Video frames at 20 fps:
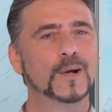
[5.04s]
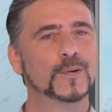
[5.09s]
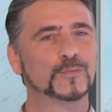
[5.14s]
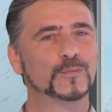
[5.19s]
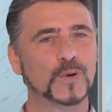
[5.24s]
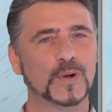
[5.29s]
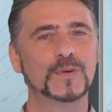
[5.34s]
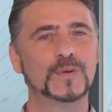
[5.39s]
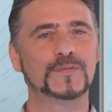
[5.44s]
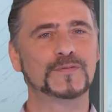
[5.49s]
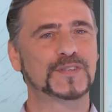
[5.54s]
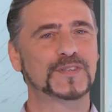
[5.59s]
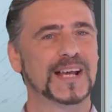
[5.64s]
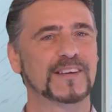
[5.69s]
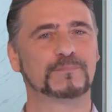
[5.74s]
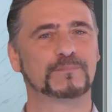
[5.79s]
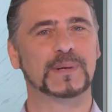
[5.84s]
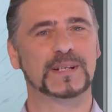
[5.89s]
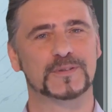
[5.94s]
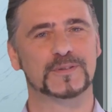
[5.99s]
Roofs
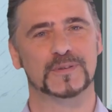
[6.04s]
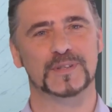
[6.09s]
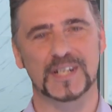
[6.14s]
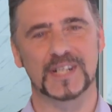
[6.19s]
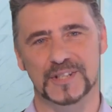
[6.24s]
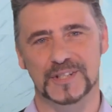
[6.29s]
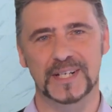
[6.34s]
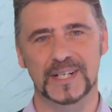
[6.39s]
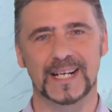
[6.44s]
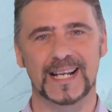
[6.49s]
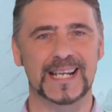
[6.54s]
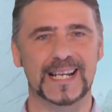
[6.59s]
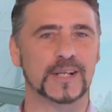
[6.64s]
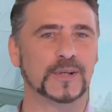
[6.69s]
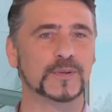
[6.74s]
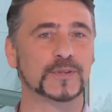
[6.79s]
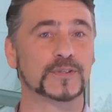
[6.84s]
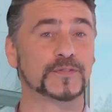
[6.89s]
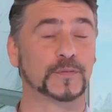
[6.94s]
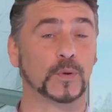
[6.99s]
have been traditionally
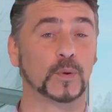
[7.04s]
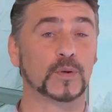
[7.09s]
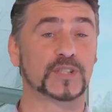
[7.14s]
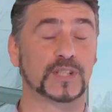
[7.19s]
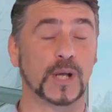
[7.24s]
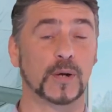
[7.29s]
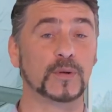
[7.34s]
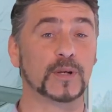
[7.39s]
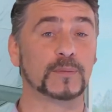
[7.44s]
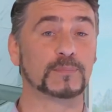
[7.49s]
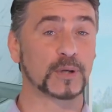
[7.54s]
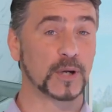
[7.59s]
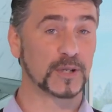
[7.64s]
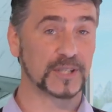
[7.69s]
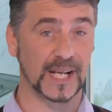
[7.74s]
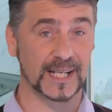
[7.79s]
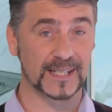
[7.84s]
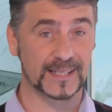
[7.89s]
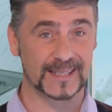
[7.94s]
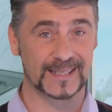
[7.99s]
used for solar
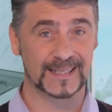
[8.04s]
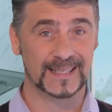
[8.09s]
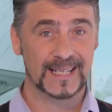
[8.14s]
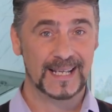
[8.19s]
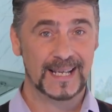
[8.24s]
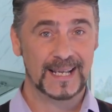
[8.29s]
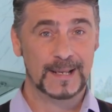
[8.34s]
projects,